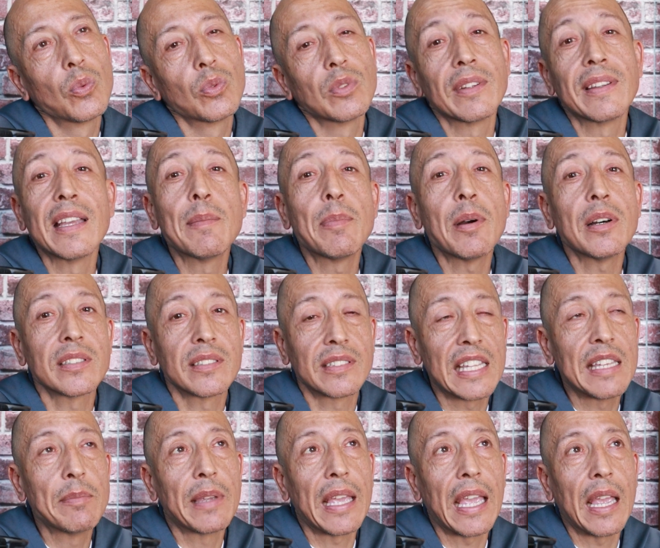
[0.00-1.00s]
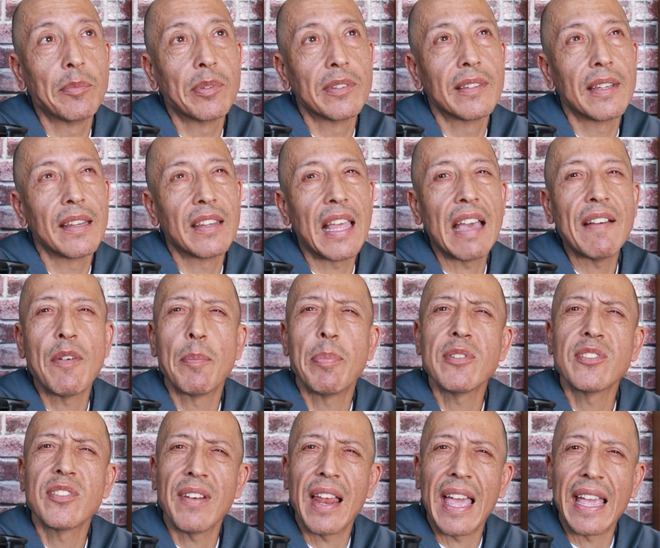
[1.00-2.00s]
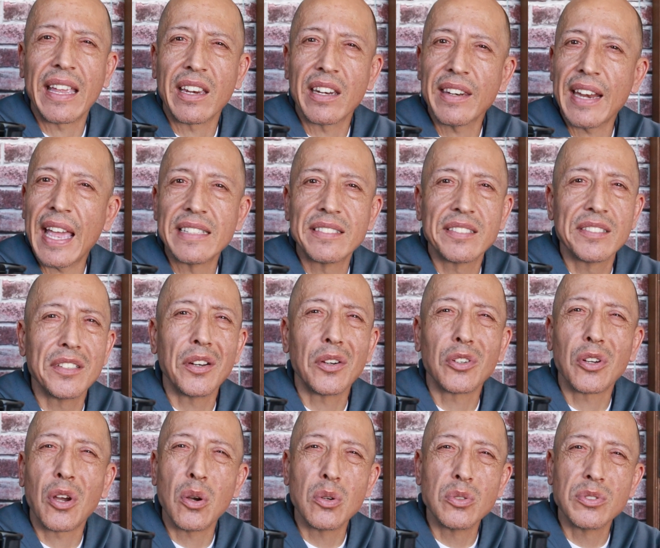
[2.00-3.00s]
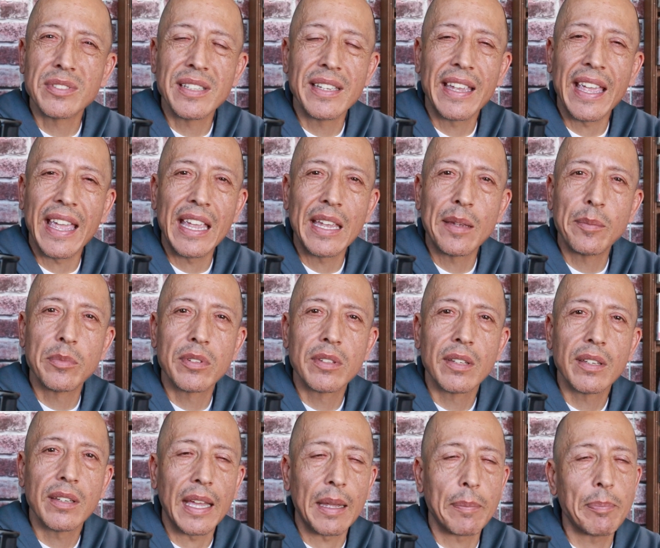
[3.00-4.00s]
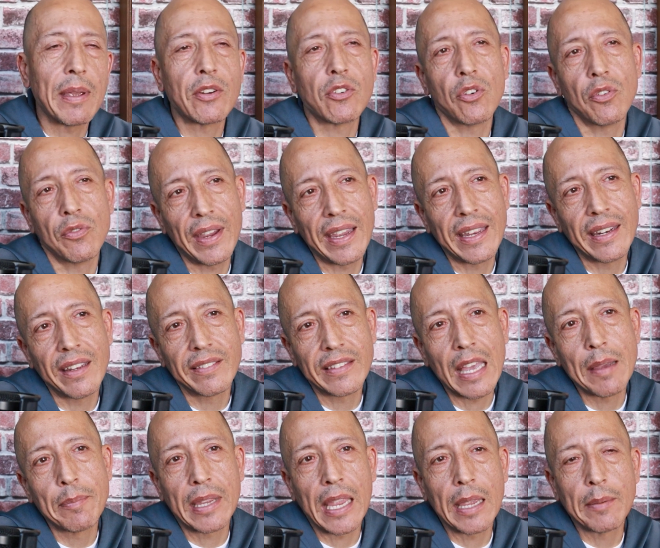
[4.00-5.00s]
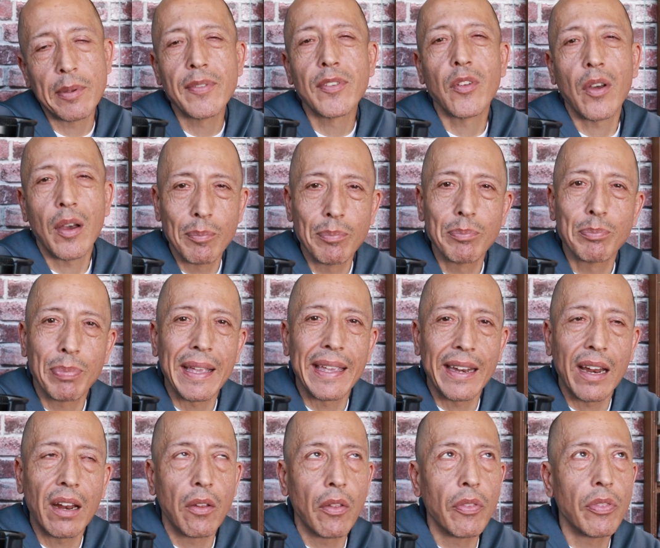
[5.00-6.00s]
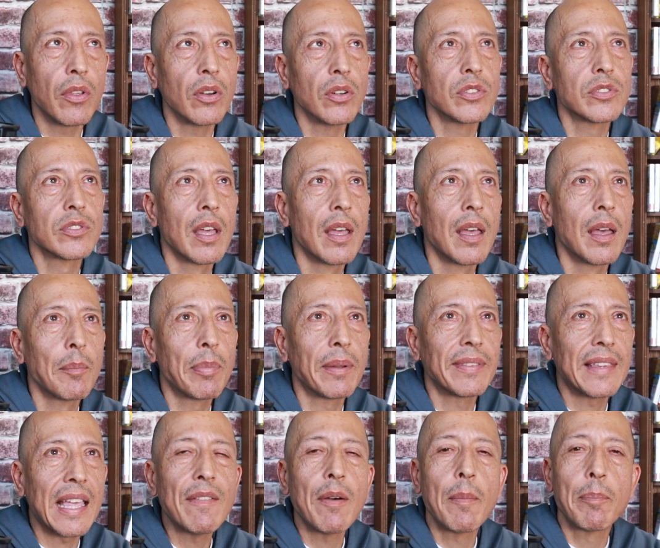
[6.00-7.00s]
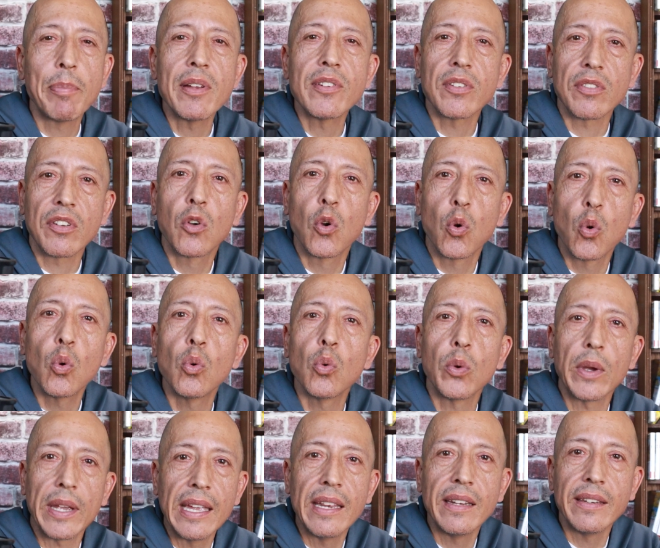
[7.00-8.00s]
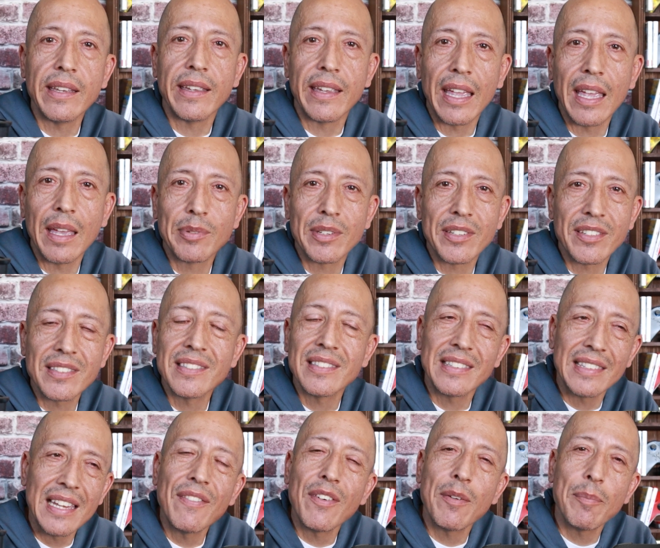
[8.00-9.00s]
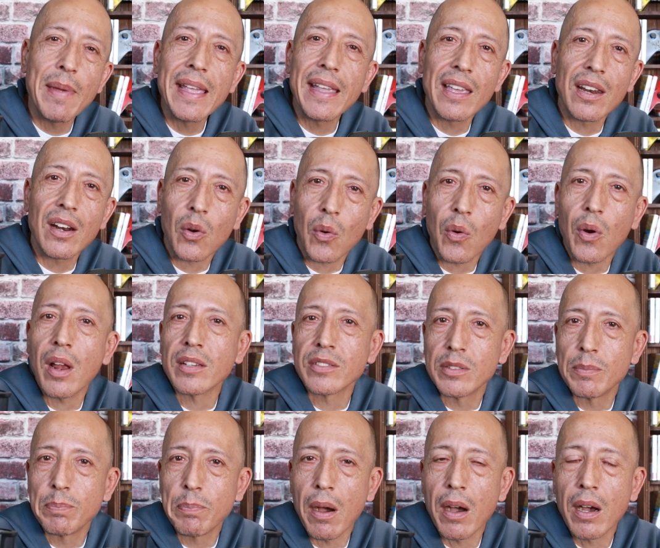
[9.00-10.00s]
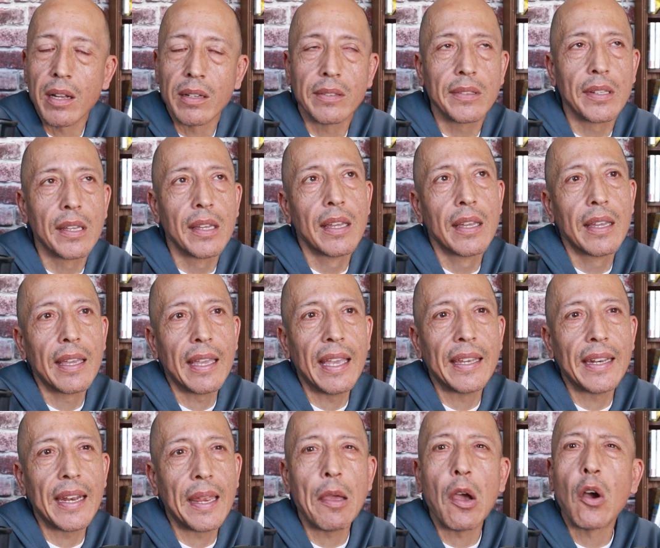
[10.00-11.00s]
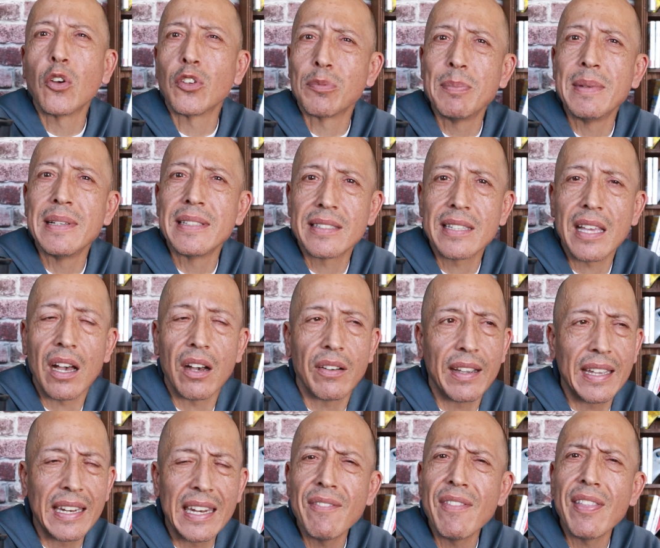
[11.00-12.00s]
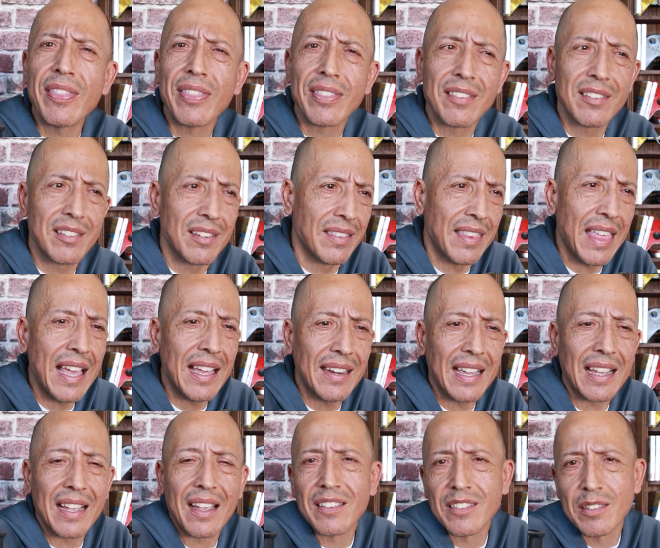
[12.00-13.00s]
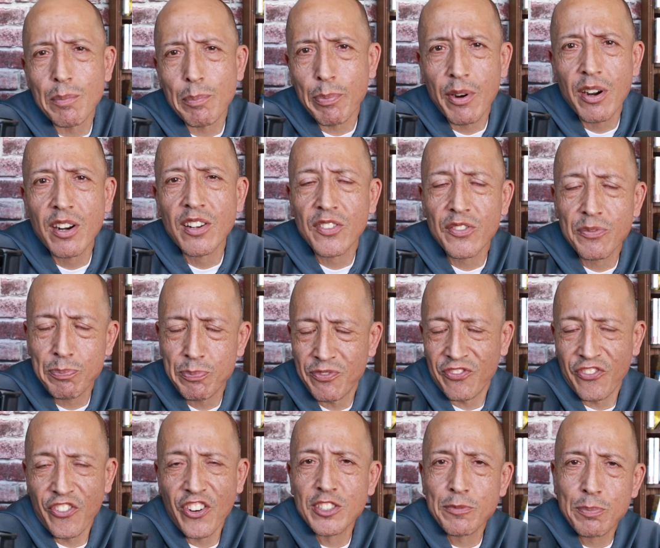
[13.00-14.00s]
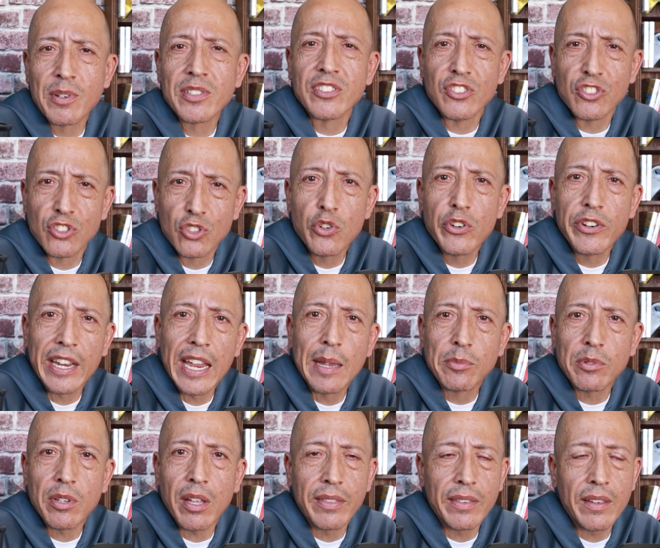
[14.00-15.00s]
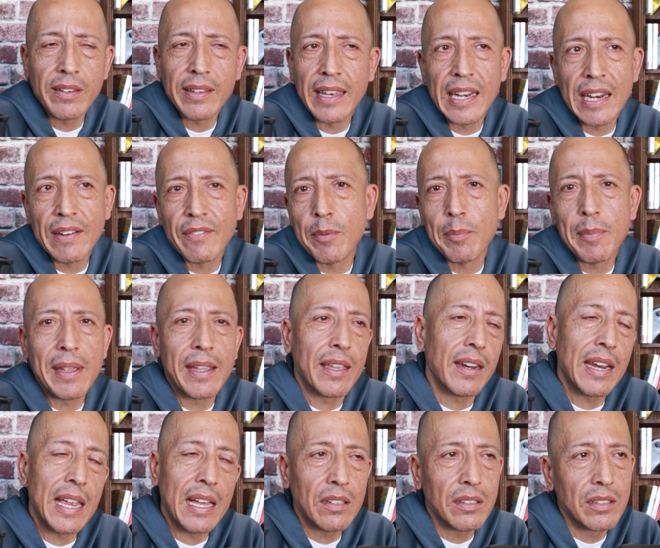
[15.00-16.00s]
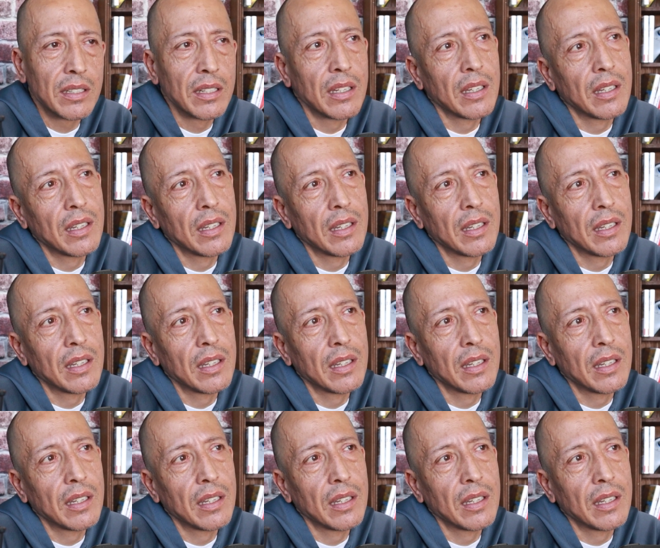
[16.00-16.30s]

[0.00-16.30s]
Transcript: The thing about Steam games is that they have a bunch of like nice little cozy games, like Metrovania type games. Even though I'm played out on those, but they have a bunch of cool indie games that just never make it across the pond, and I always miss out. And even that, like some first-person shooter games on there that never make it out.